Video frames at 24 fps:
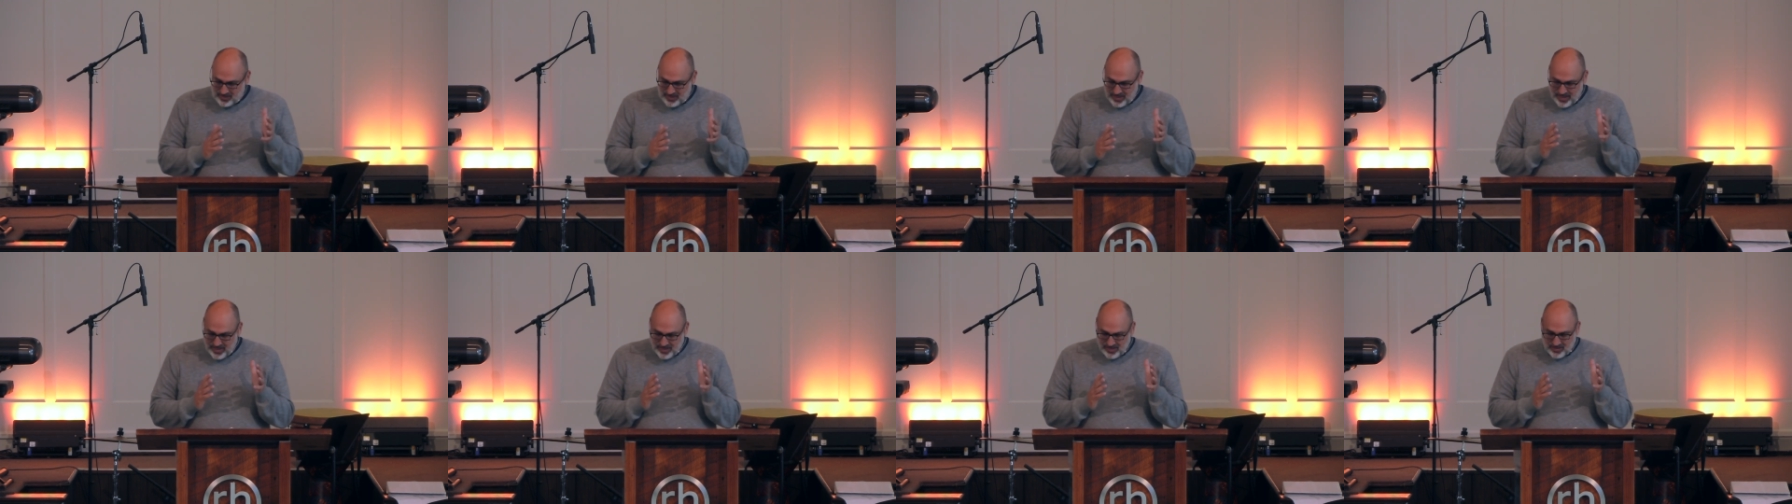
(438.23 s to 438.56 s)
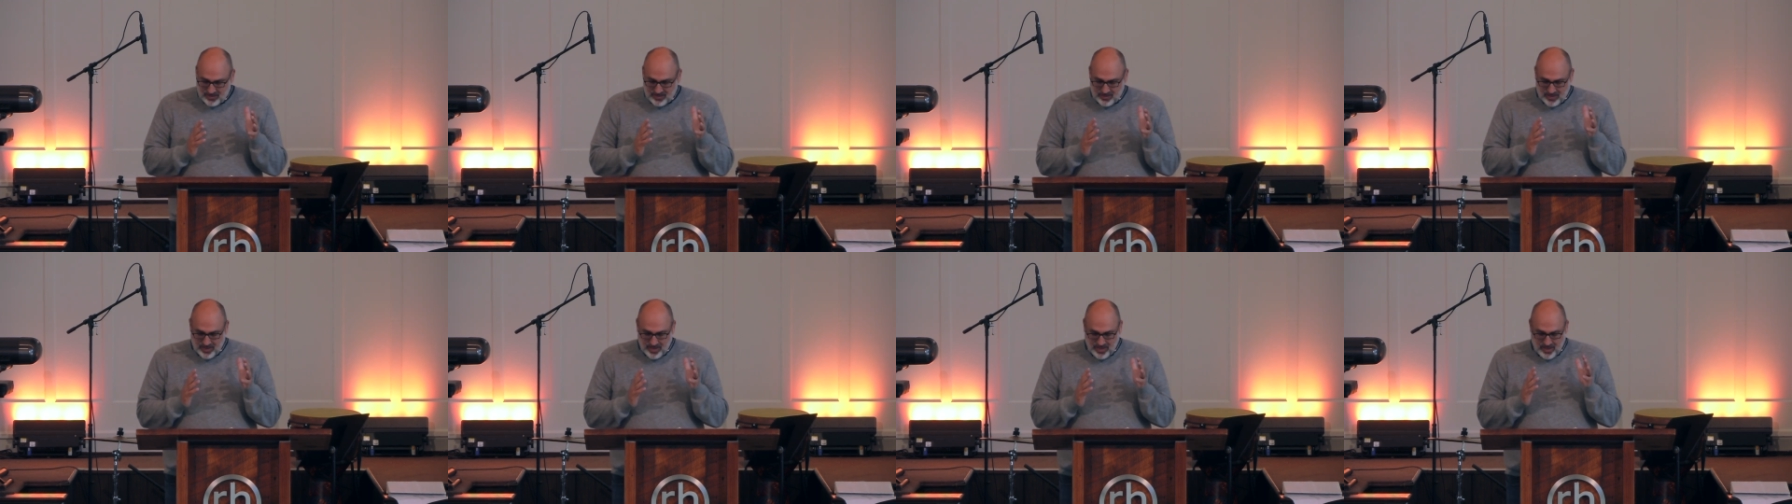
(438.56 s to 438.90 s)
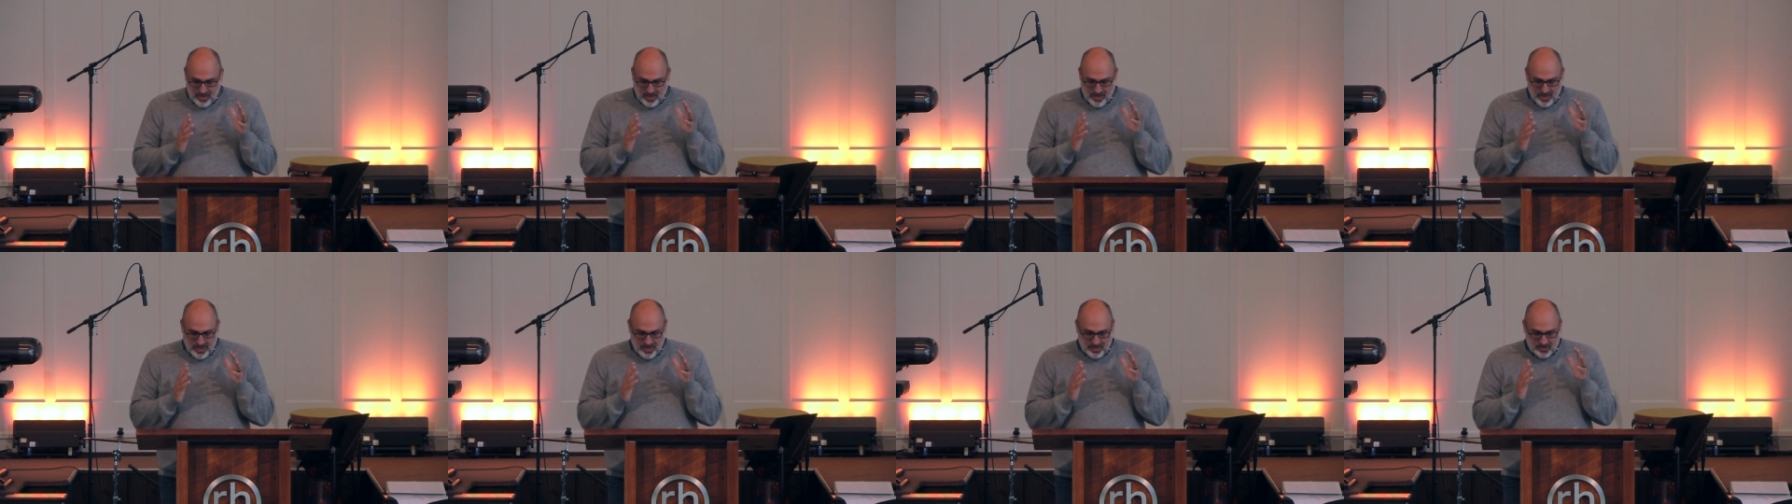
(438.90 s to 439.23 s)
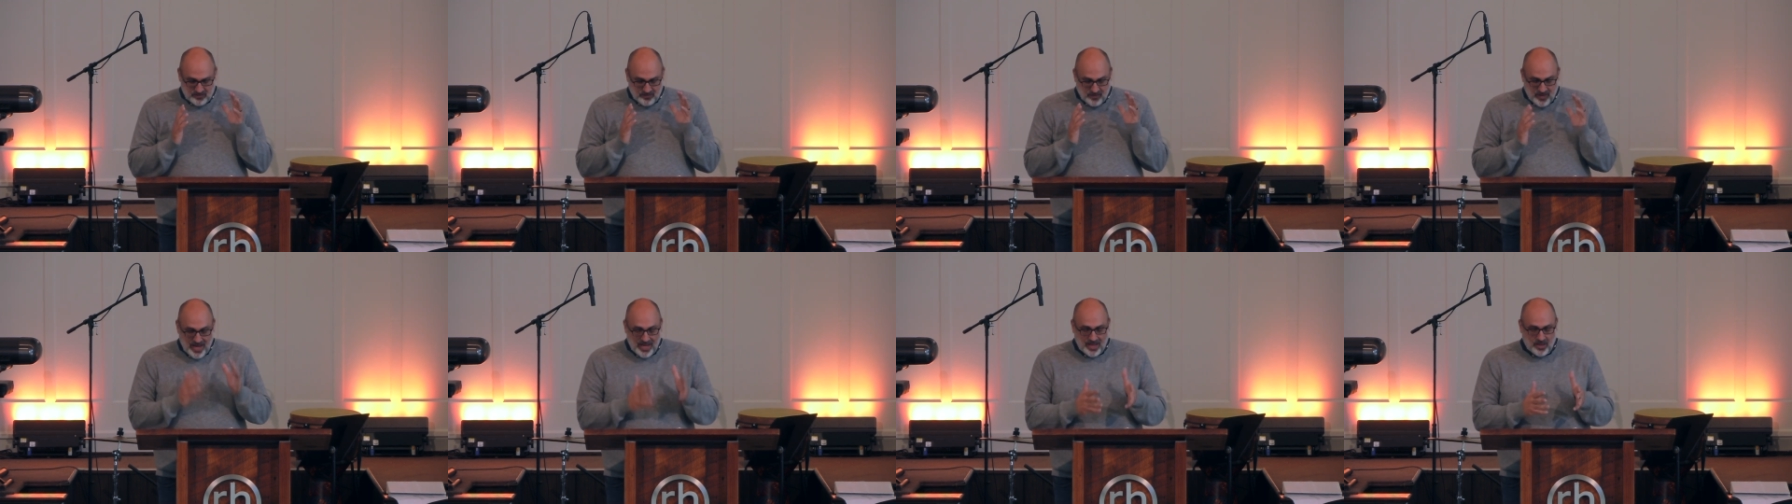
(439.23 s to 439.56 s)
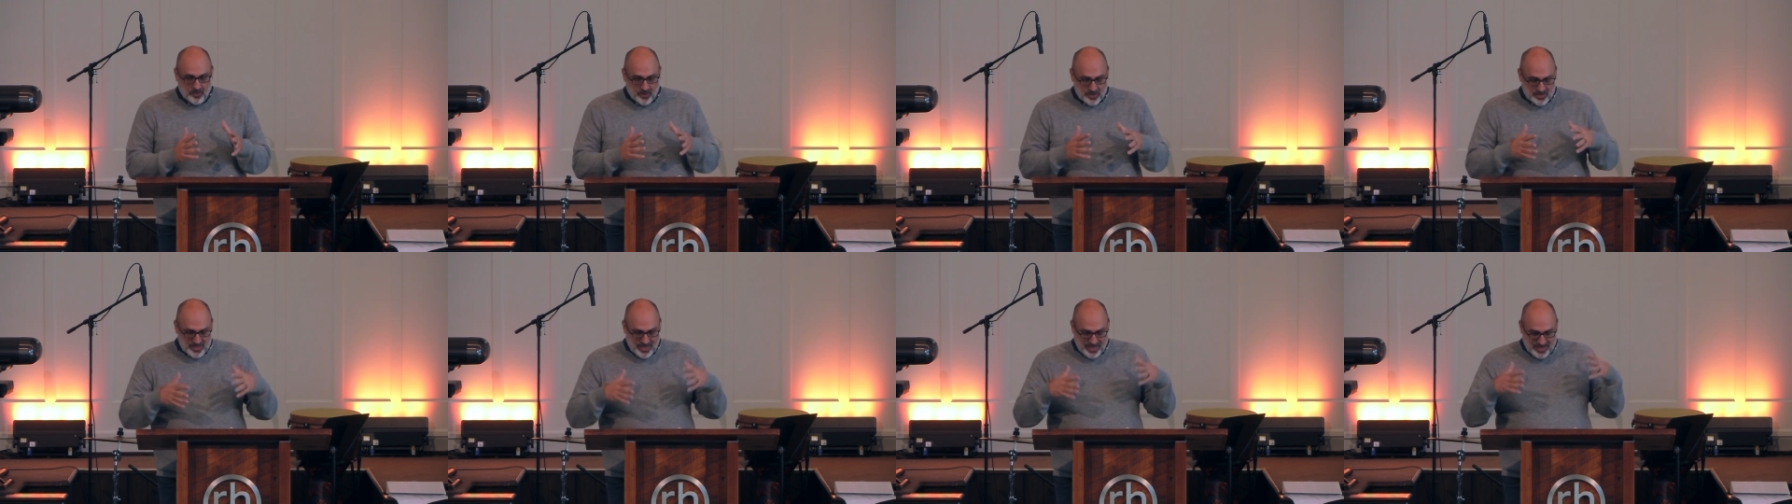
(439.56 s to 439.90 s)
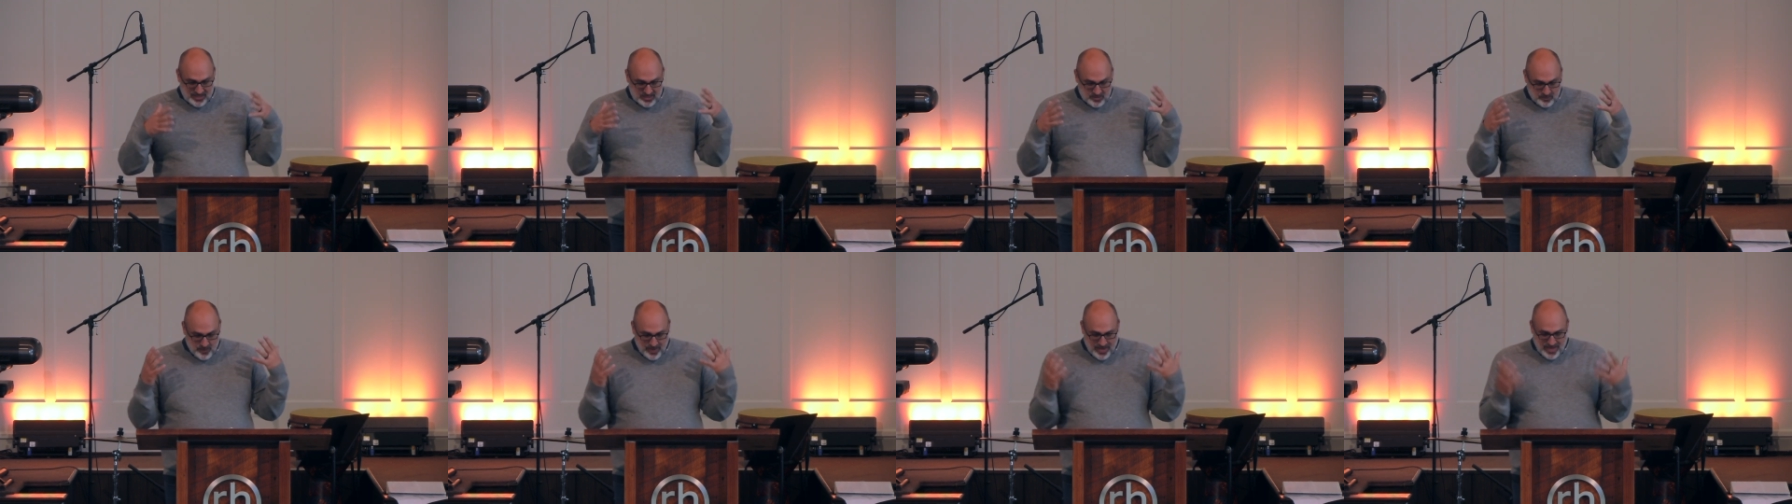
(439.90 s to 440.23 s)
his, his followers that he
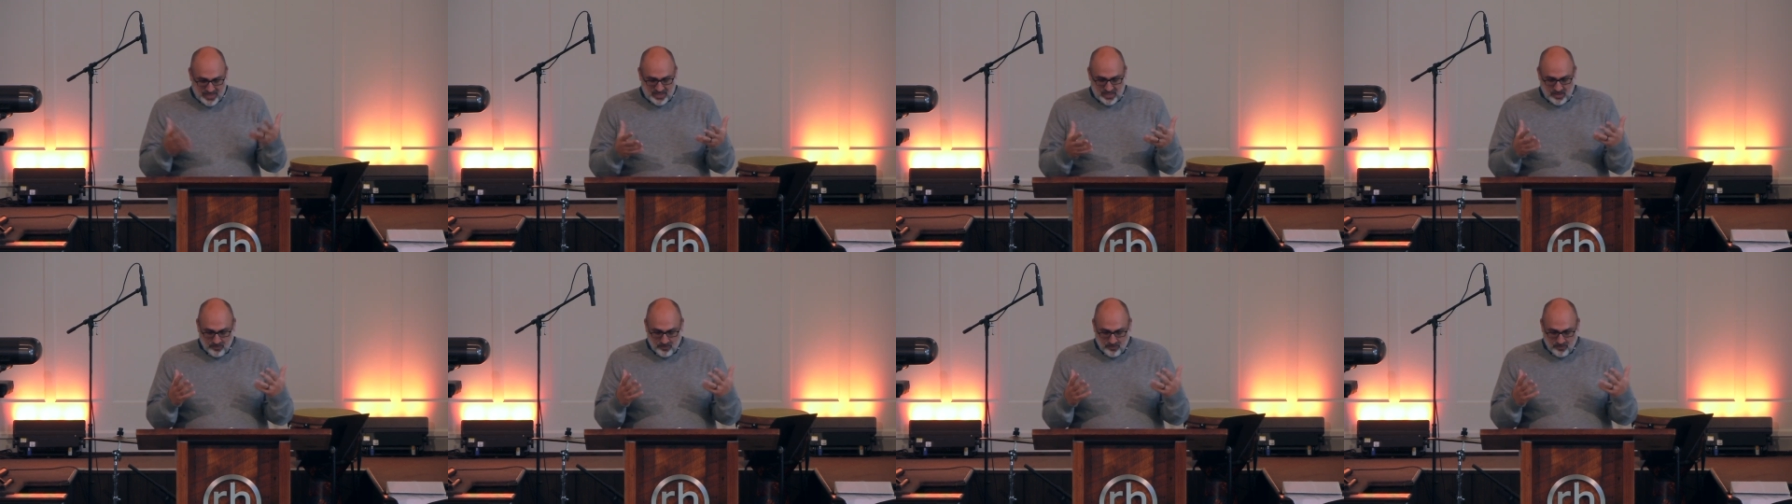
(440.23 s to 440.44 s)
speaks